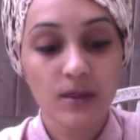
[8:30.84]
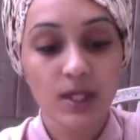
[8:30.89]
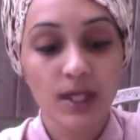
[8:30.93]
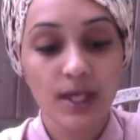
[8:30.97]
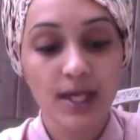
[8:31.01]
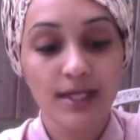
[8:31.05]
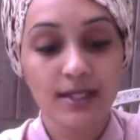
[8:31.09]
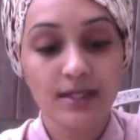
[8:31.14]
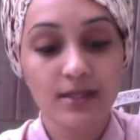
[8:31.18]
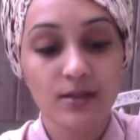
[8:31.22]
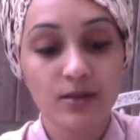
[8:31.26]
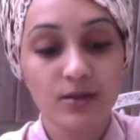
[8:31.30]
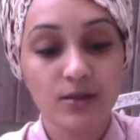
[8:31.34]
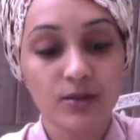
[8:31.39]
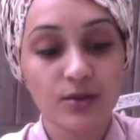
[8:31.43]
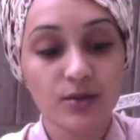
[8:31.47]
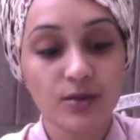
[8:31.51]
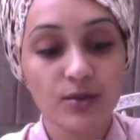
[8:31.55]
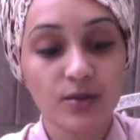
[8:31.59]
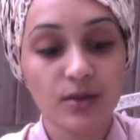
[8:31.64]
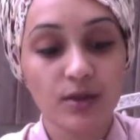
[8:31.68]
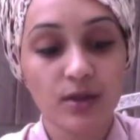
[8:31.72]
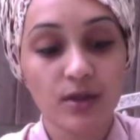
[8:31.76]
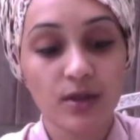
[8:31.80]
It's not
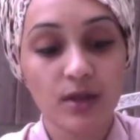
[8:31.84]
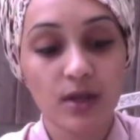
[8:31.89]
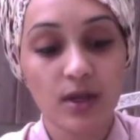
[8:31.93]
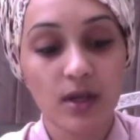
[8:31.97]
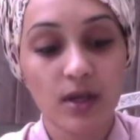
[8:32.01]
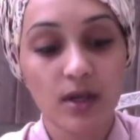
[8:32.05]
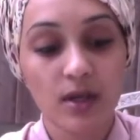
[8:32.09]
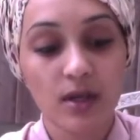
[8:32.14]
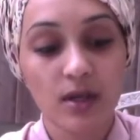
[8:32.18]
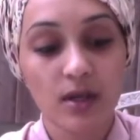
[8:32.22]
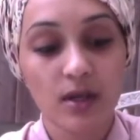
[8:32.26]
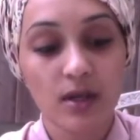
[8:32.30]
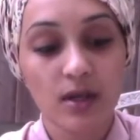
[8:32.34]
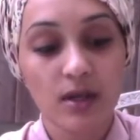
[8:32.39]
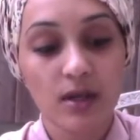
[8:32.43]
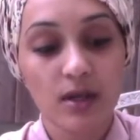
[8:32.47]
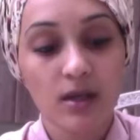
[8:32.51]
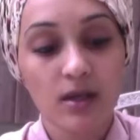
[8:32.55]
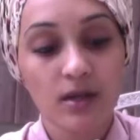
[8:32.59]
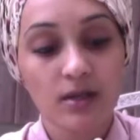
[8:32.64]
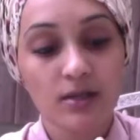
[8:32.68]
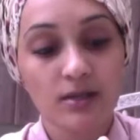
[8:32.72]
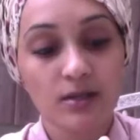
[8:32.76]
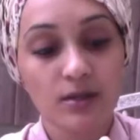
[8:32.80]
too thick,
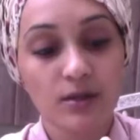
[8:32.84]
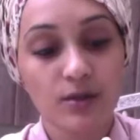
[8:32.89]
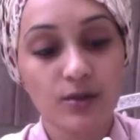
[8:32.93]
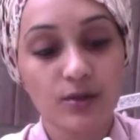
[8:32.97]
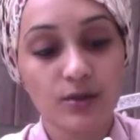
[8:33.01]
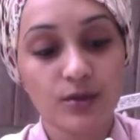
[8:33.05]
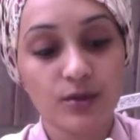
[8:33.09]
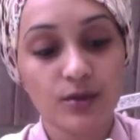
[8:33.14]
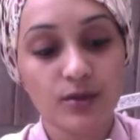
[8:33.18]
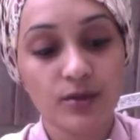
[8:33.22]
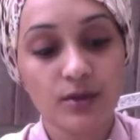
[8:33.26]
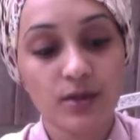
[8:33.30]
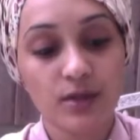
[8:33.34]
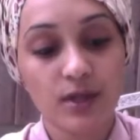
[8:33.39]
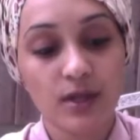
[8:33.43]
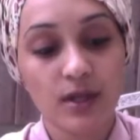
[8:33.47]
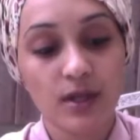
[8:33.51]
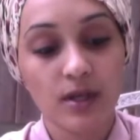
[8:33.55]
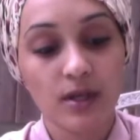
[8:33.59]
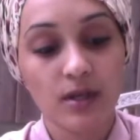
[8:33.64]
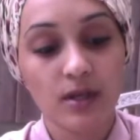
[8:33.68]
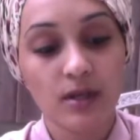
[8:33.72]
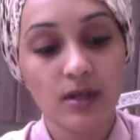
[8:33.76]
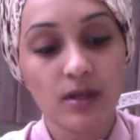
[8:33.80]
it's not too
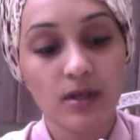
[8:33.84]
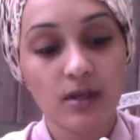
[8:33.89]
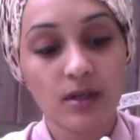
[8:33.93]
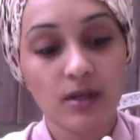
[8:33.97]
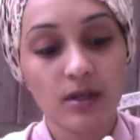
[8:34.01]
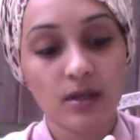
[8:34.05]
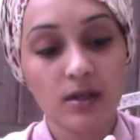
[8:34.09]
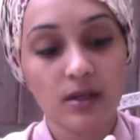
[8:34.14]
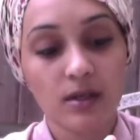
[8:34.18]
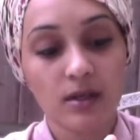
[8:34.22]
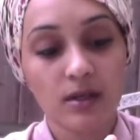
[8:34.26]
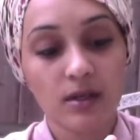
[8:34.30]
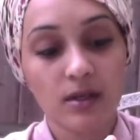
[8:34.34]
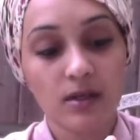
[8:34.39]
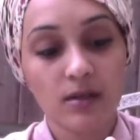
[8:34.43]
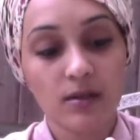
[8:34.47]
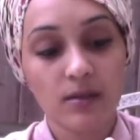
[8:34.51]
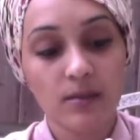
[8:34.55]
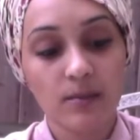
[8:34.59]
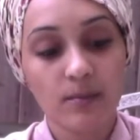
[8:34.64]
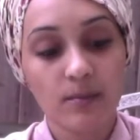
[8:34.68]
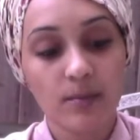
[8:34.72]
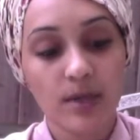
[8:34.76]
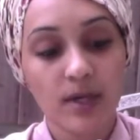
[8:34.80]
thin,
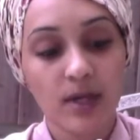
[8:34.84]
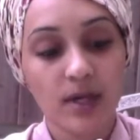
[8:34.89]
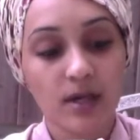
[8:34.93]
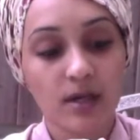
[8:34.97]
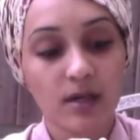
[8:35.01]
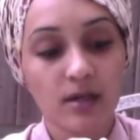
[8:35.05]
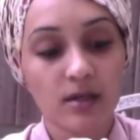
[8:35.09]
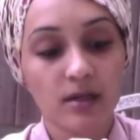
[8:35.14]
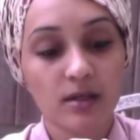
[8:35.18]
but,